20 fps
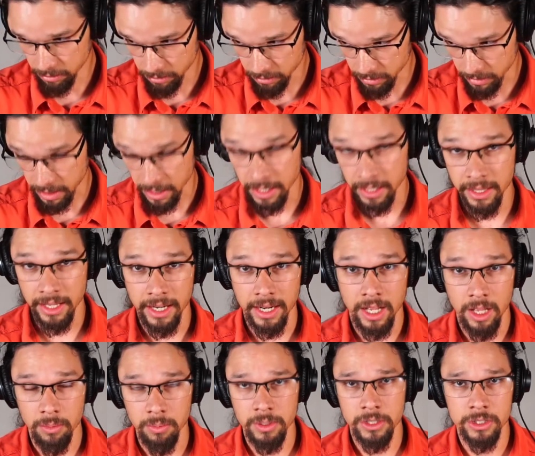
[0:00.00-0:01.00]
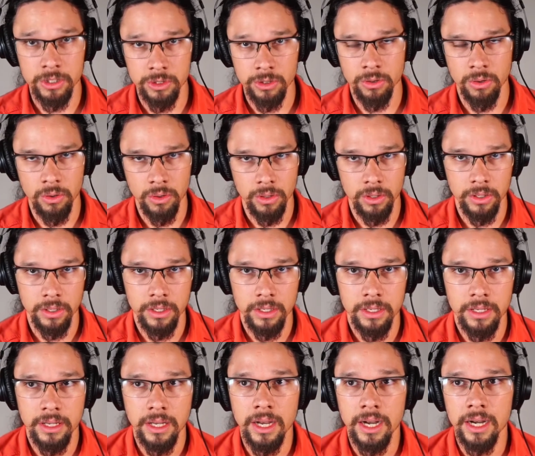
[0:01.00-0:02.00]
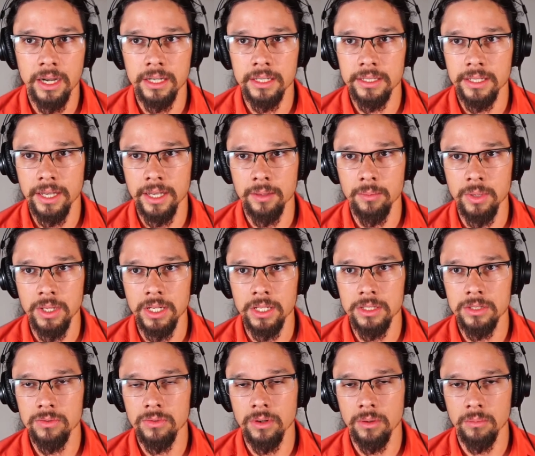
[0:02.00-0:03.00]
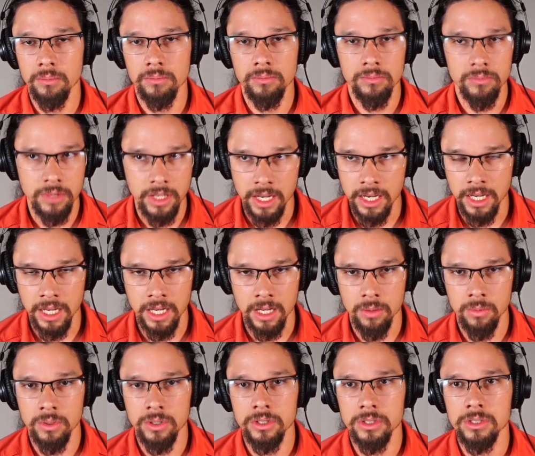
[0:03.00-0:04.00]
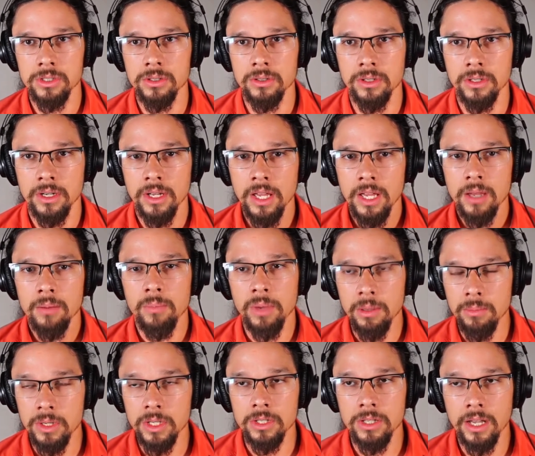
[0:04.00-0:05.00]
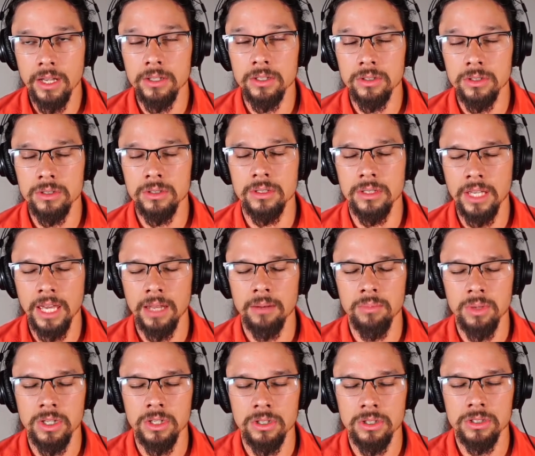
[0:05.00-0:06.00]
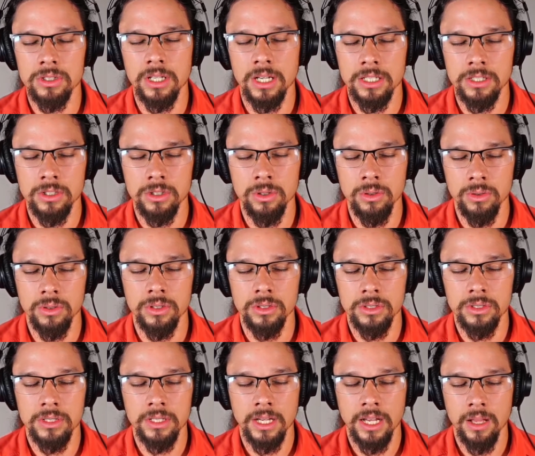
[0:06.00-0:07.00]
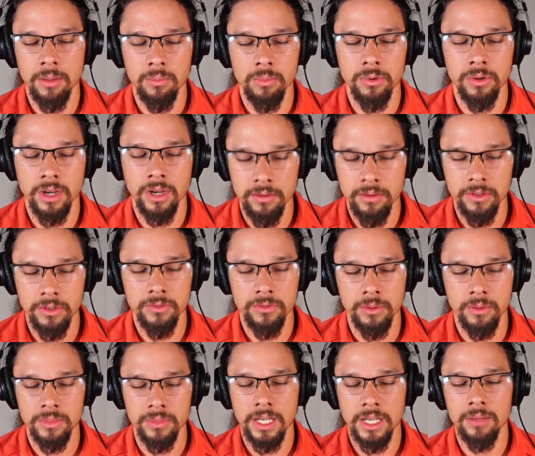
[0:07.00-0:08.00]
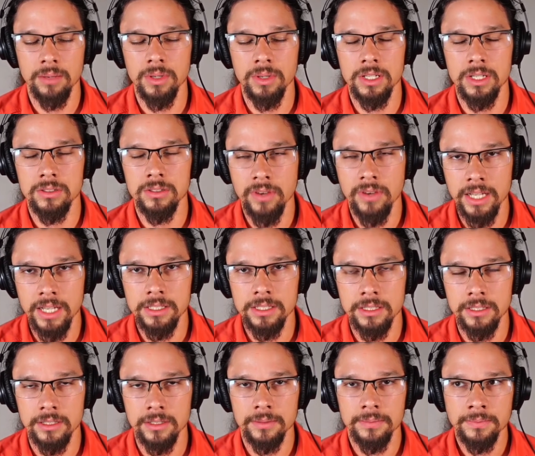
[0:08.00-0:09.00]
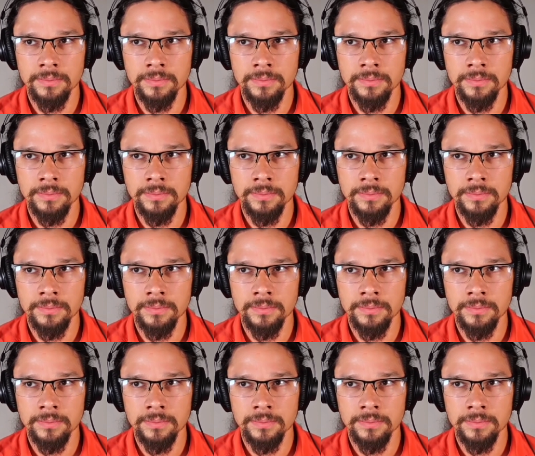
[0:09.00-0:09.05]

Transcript: that help control diabetes from getting any worse, or maybe can be used as tools to help recover from diabetes faster.